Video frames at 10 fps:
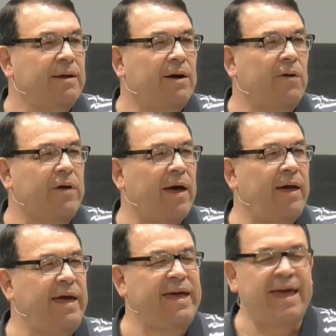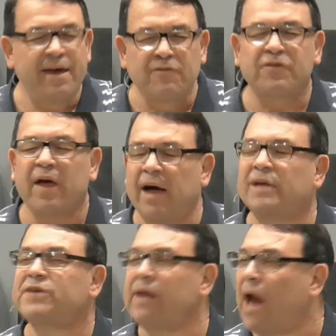Okay, he gives us
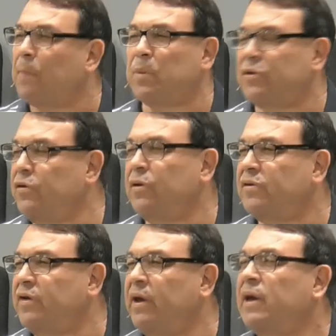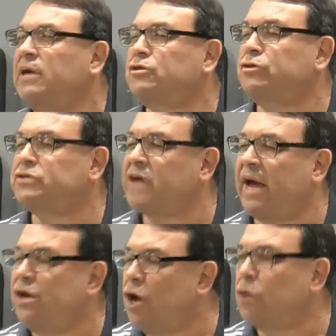an opportunity to say
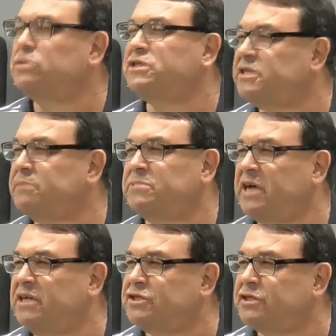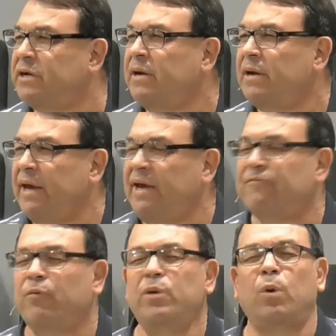no to temptation if
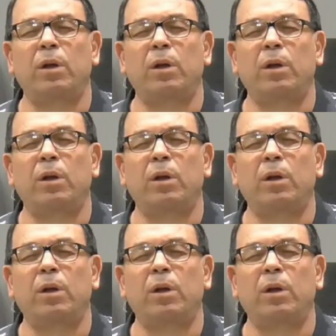we will